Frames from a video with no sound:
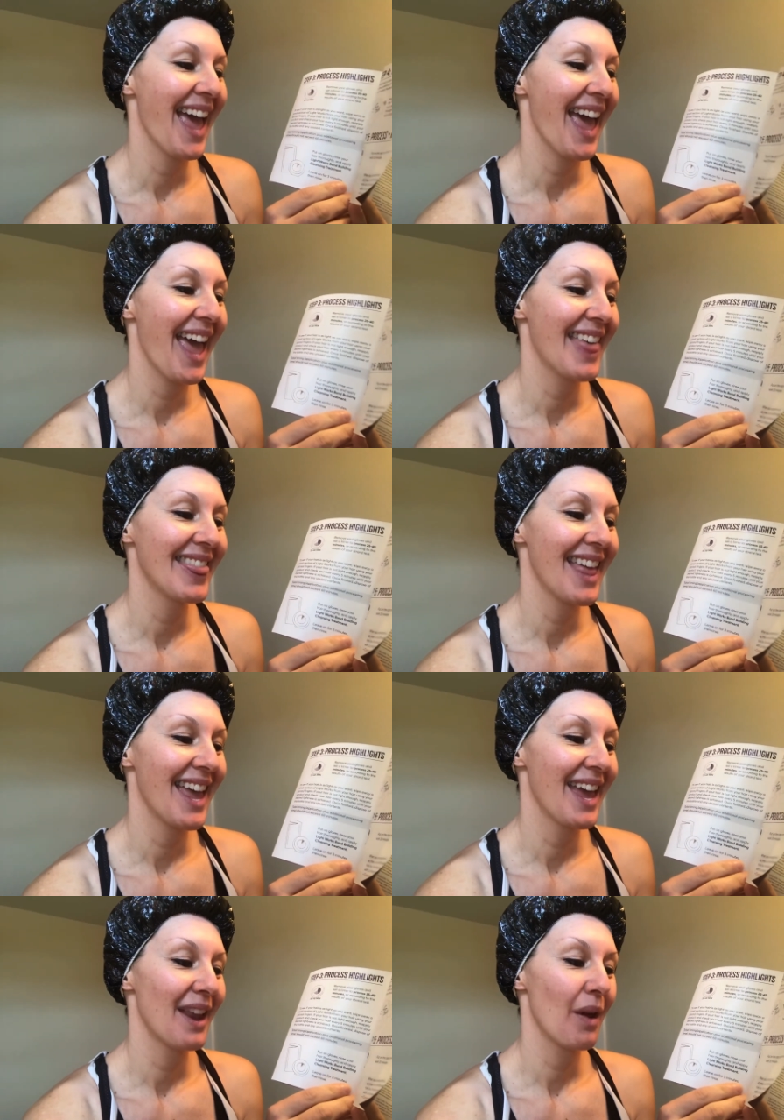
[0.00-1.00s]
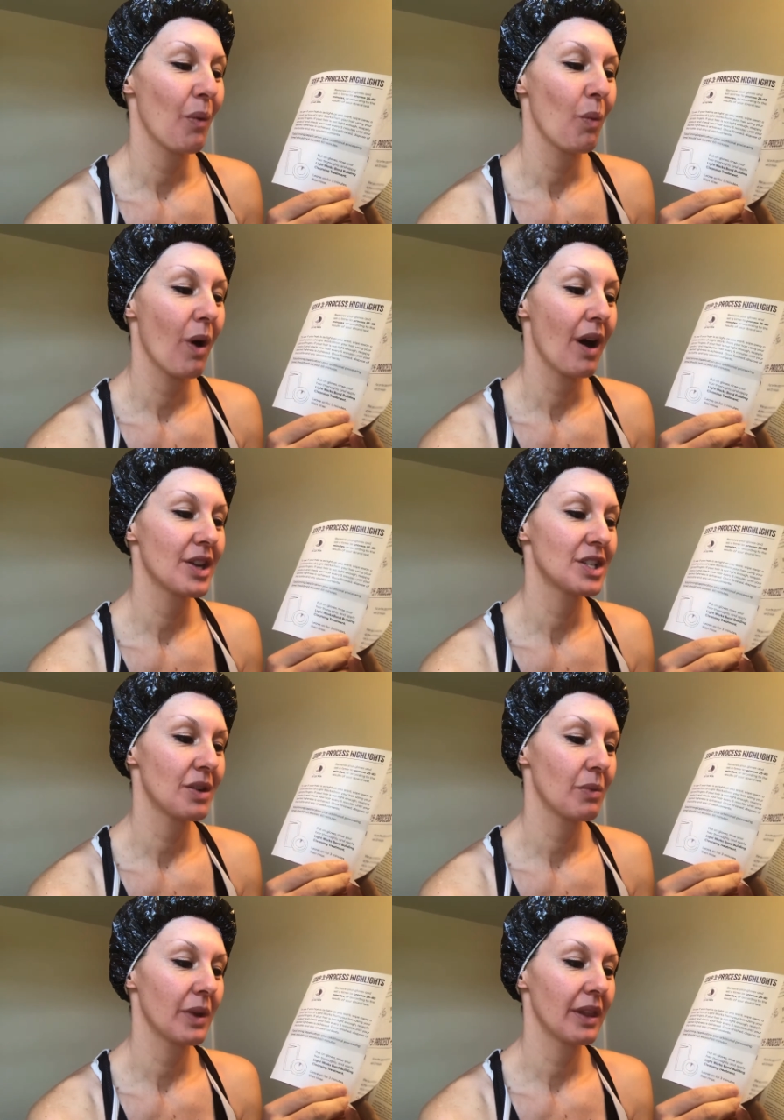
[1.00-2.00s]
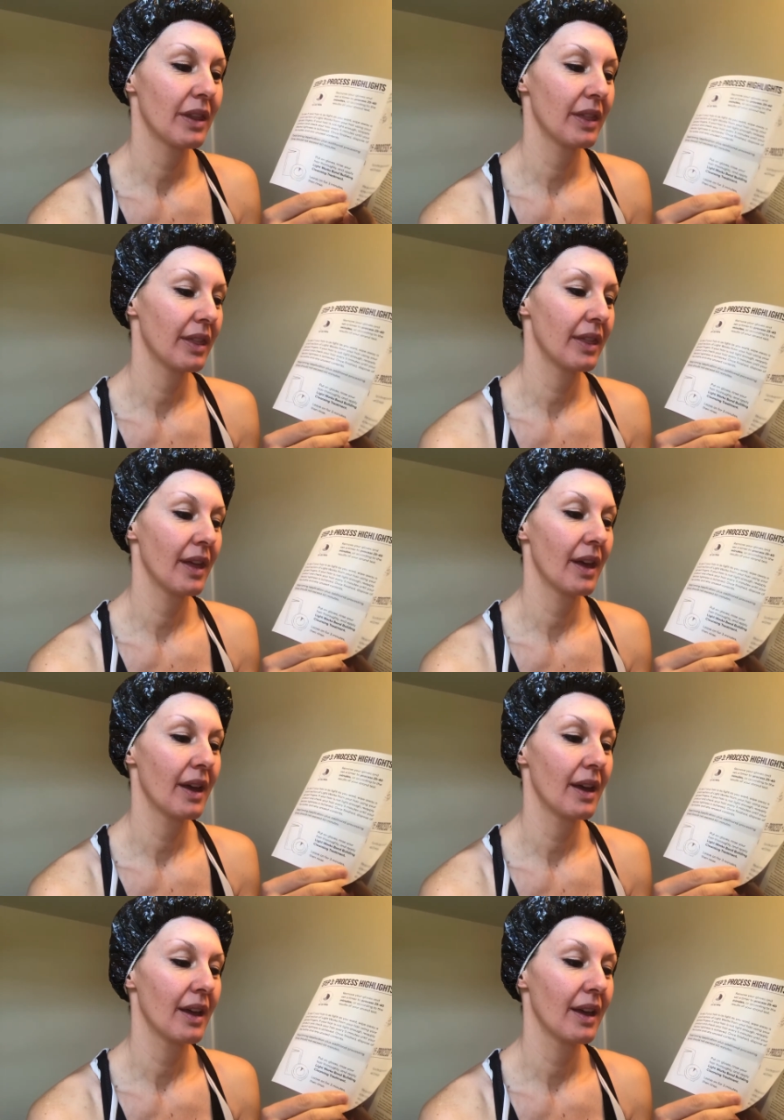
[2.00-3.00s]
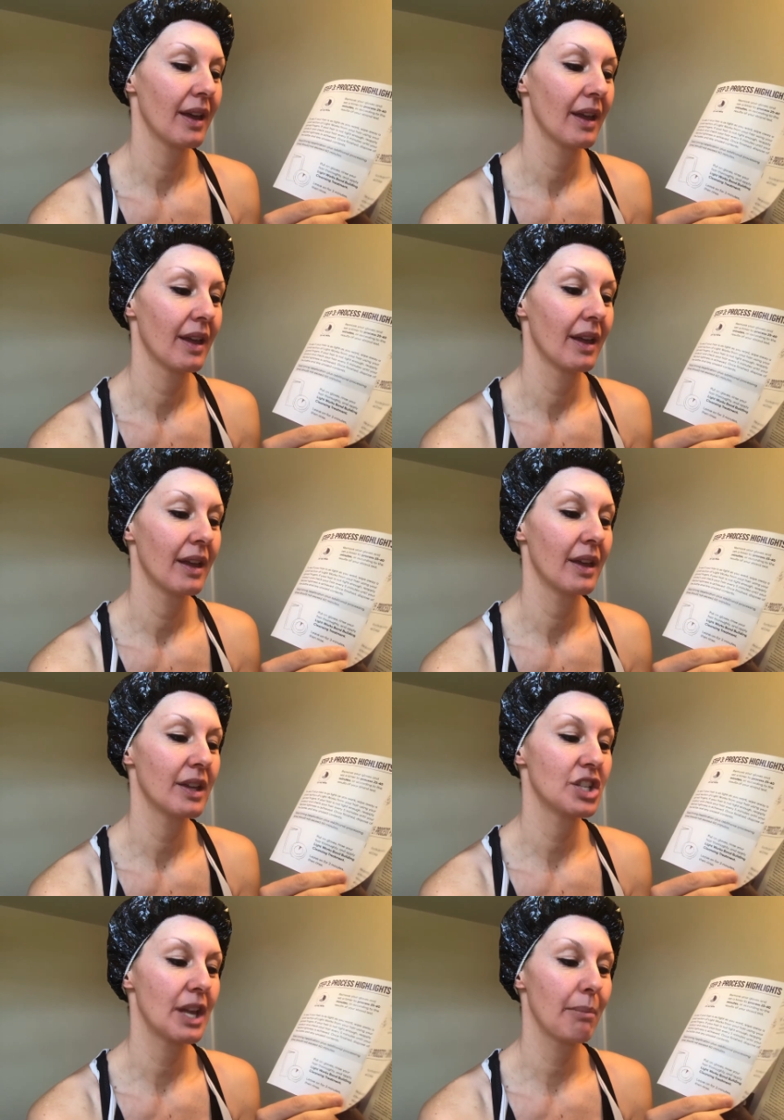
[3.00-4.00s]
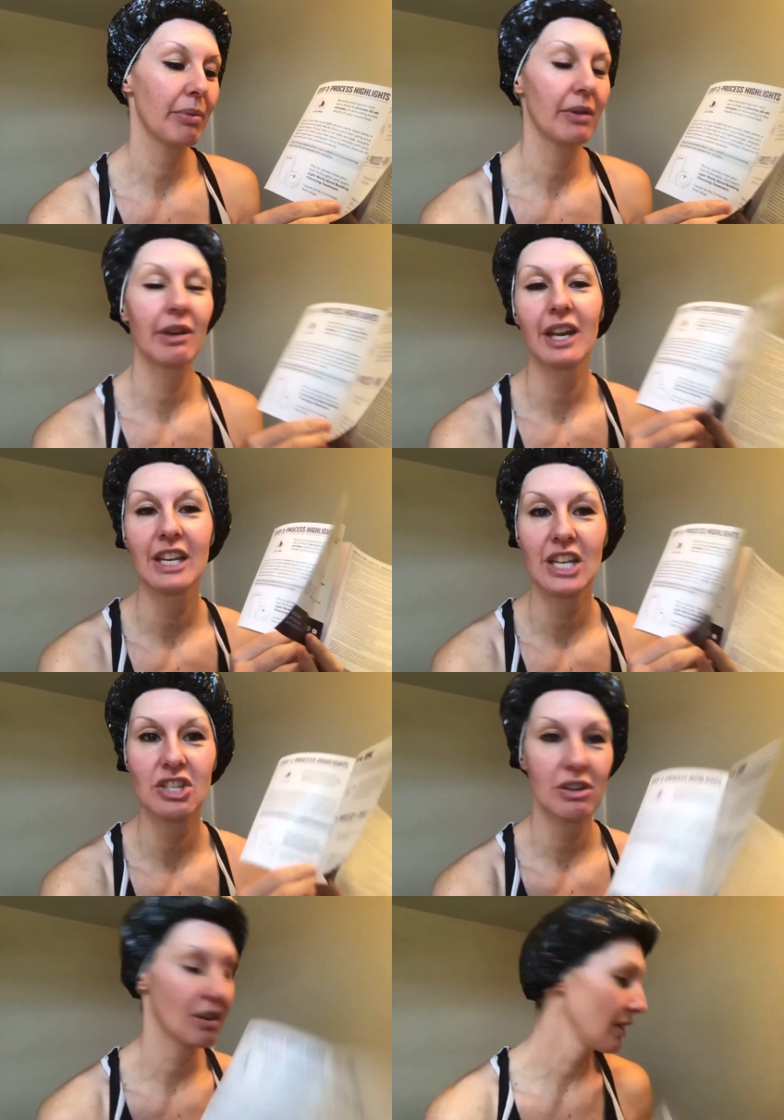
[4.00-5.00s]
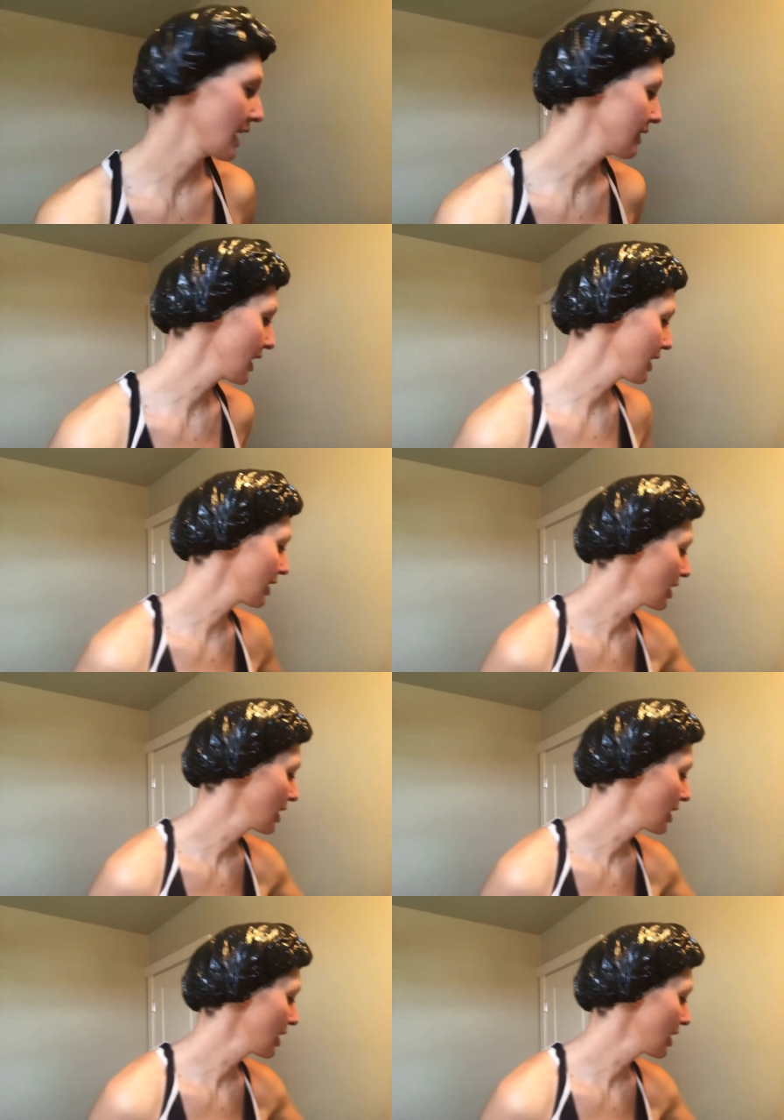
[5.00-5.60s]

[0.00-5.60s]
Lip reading: and then wash with the shampoo and conditioner that is